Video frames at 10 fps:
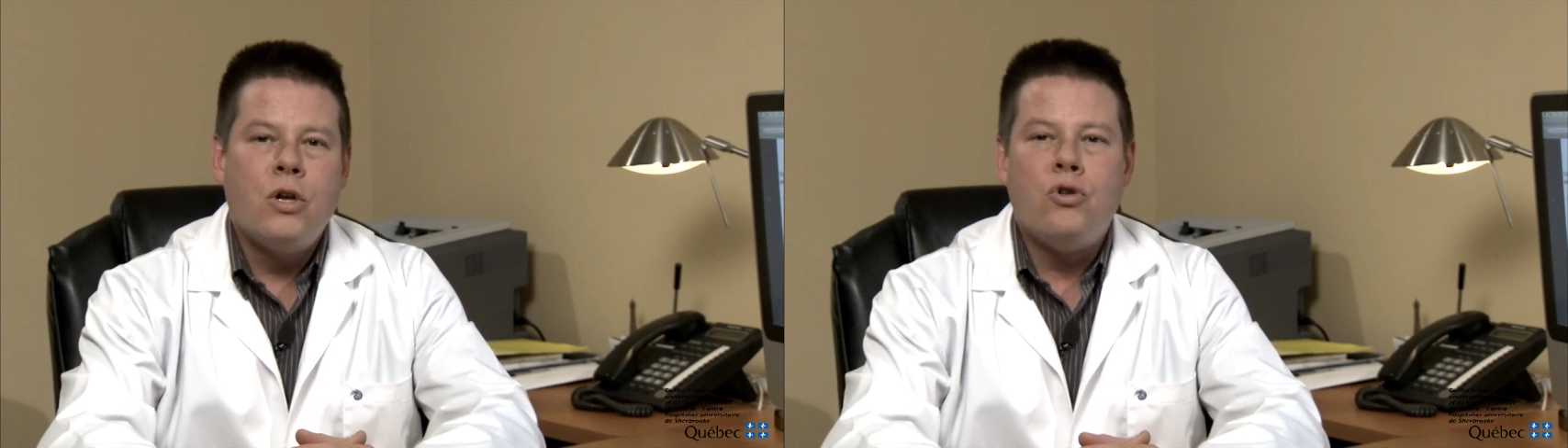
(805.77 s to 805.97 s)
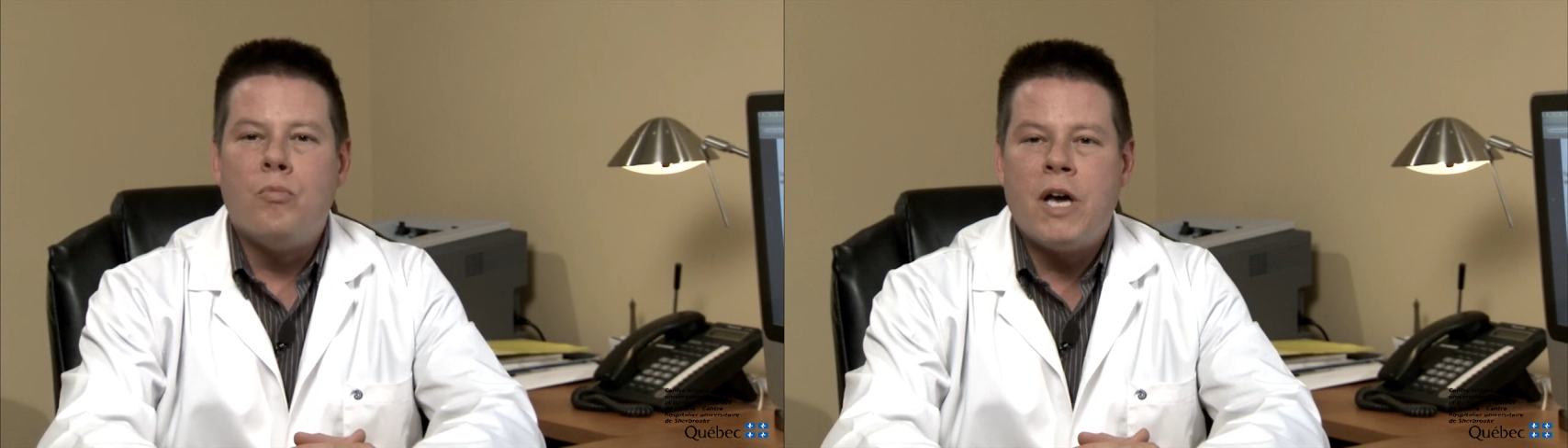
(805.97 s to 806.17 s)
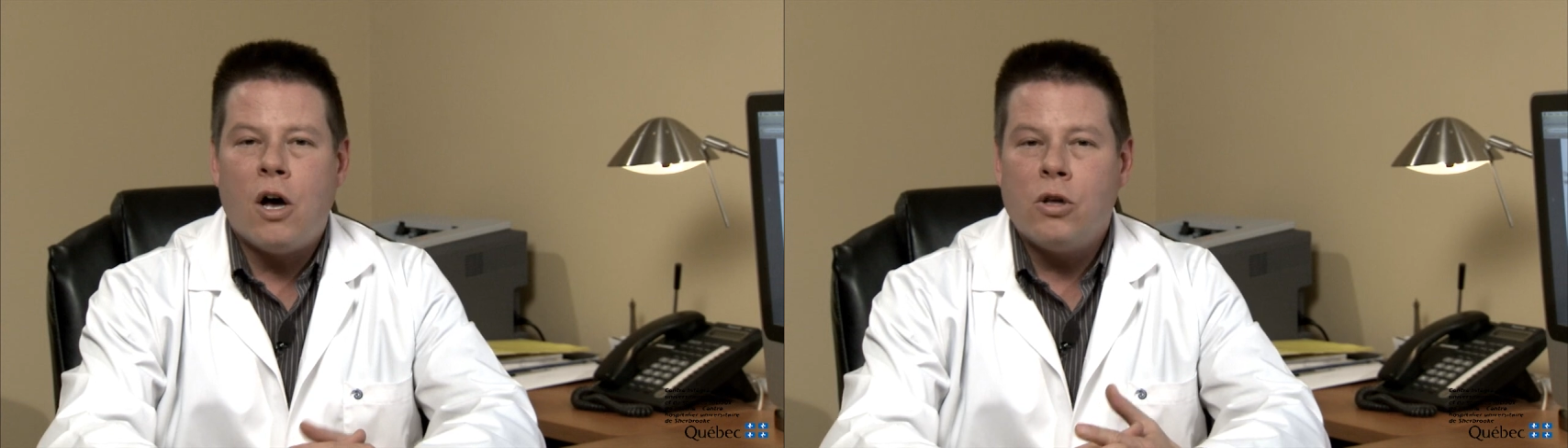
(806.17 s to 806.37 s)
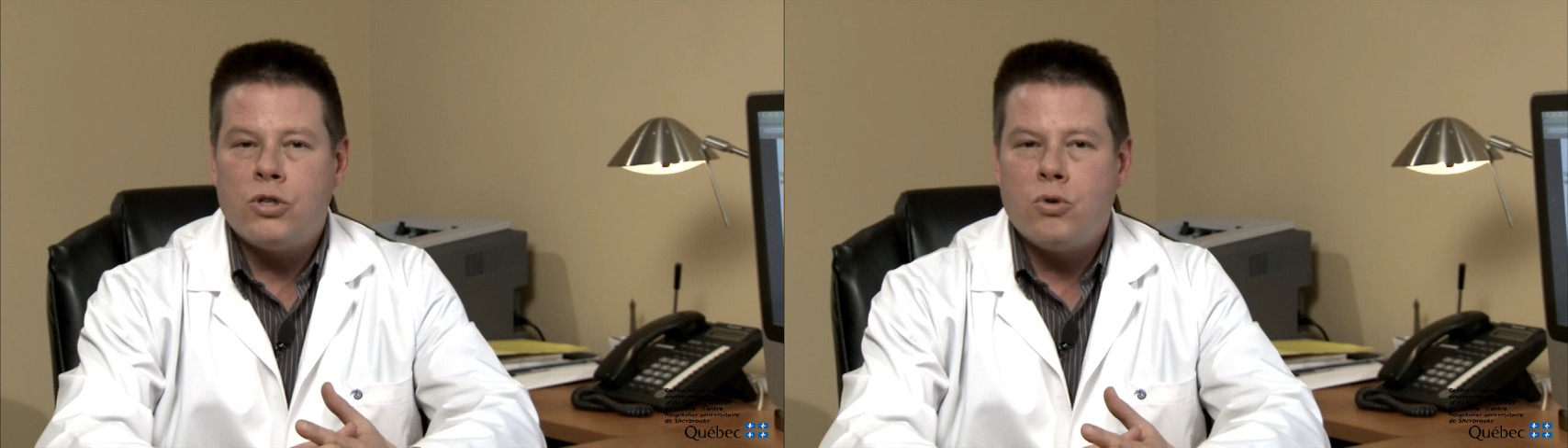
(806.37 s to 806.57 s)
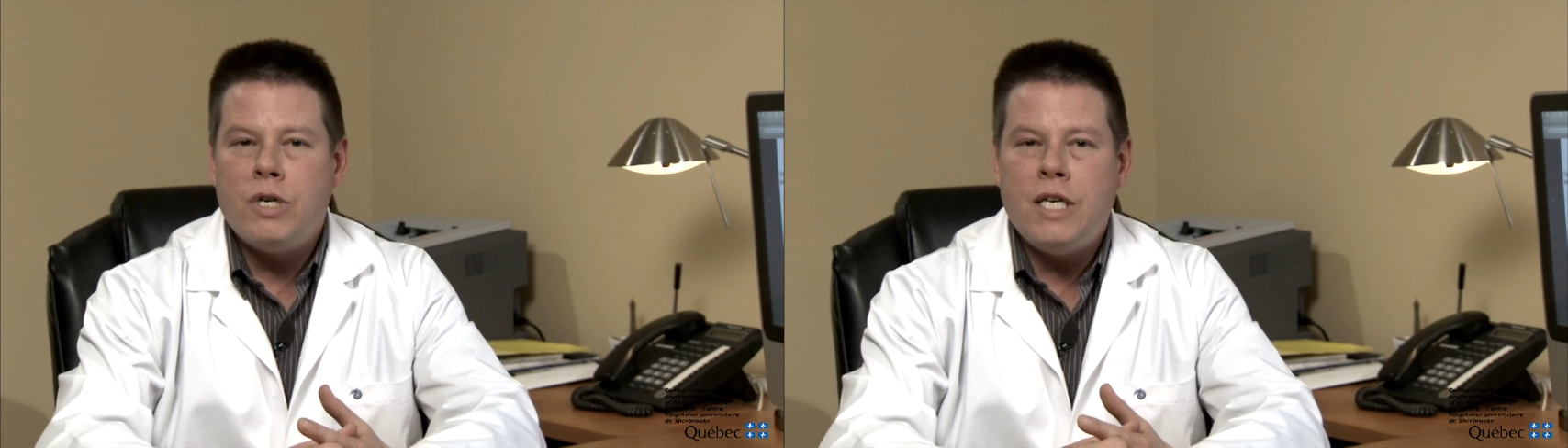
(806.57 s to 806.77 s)
You may
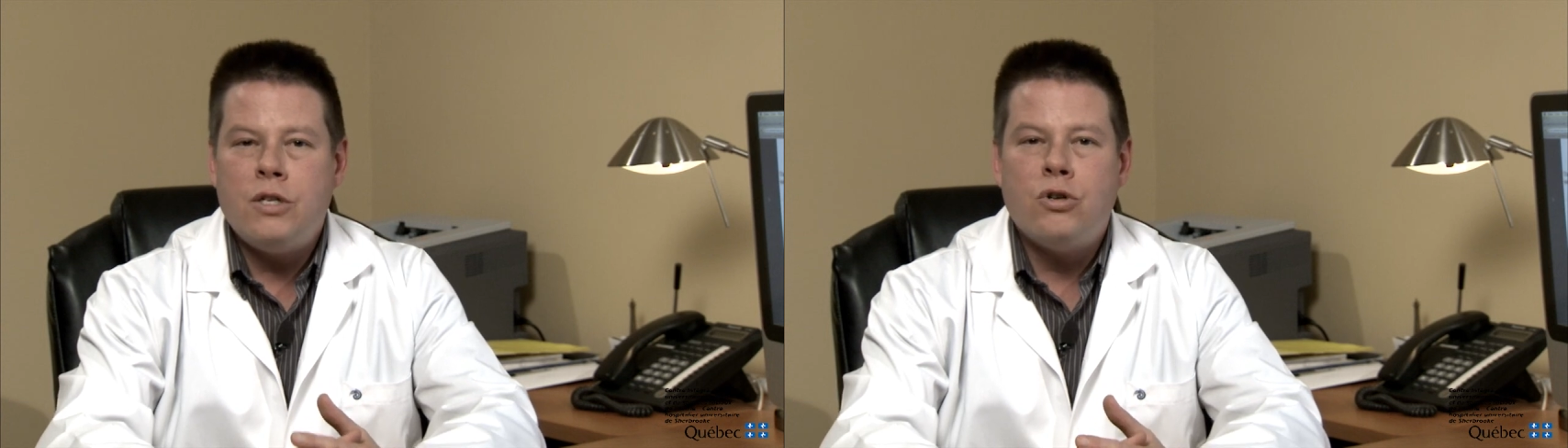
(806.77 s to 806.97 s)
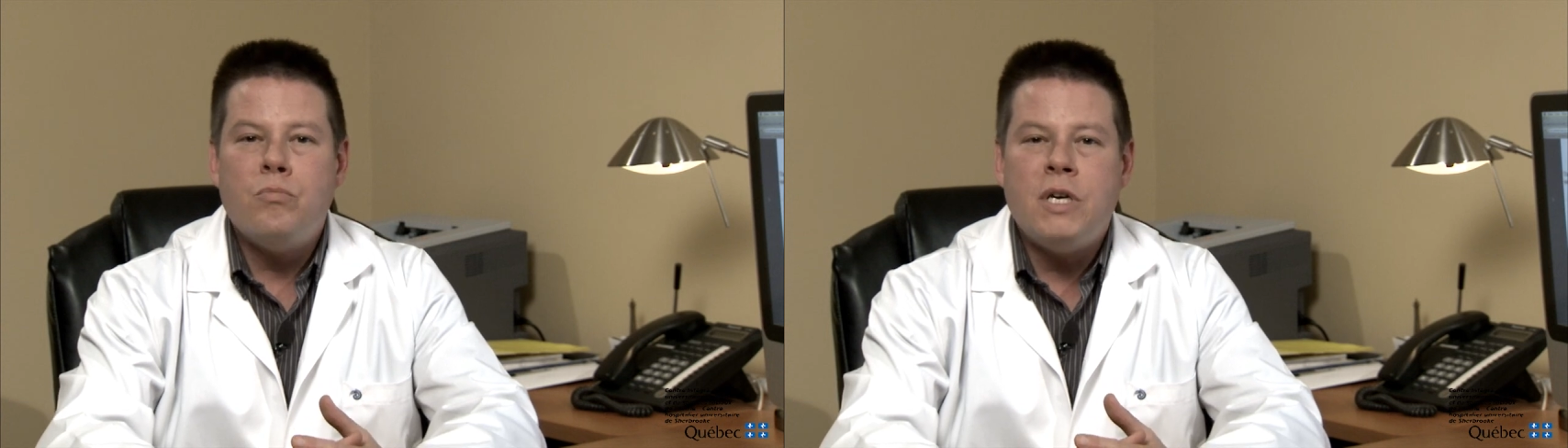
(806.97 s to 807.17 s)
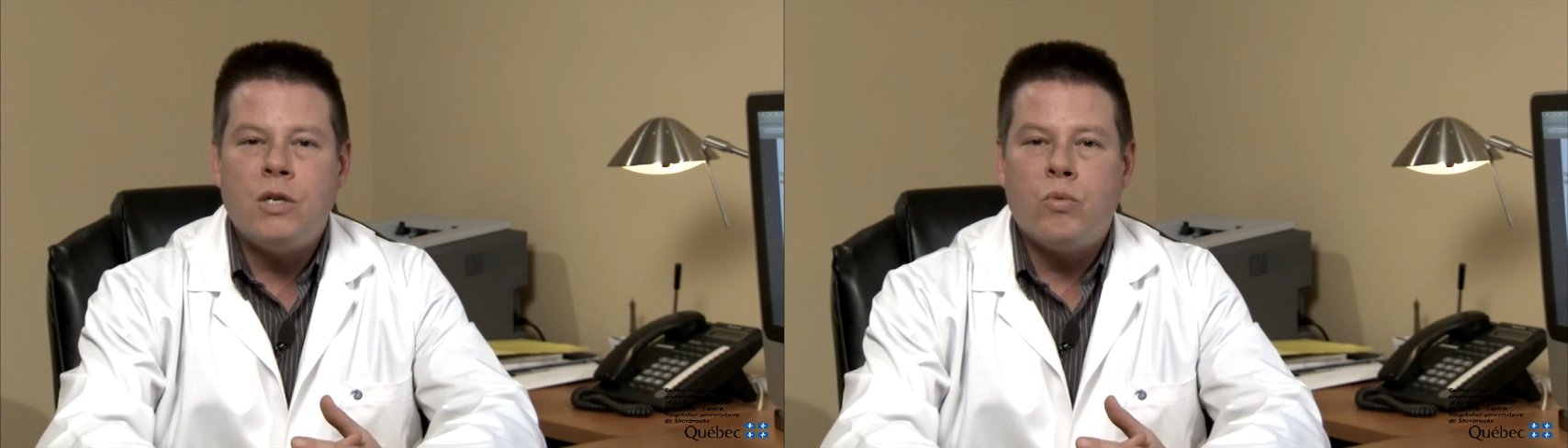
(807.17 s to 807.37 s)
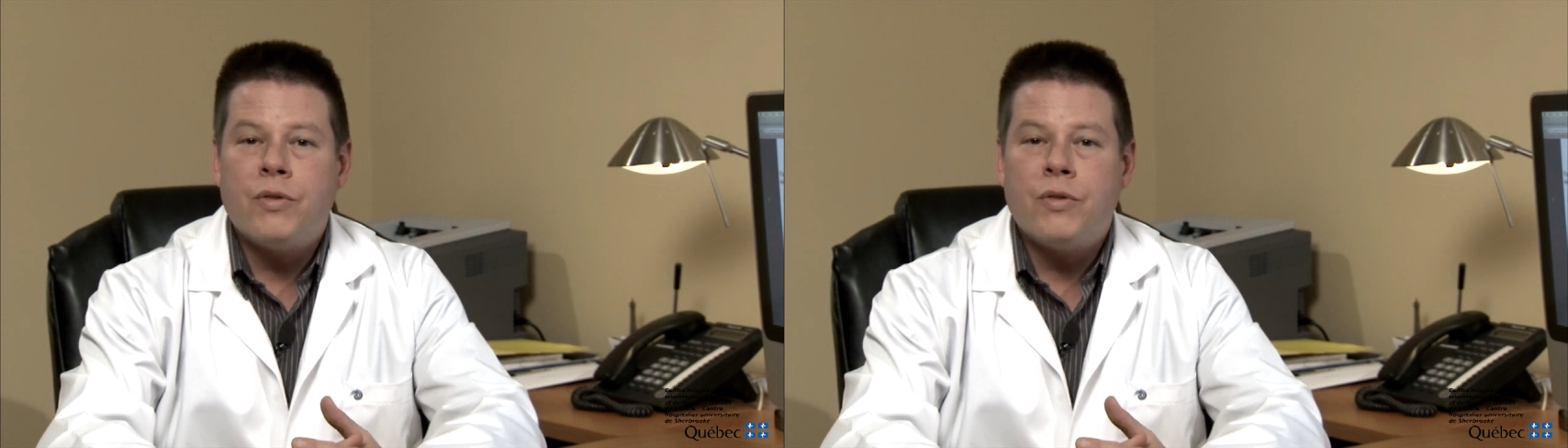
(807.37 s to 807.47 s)
also need to meet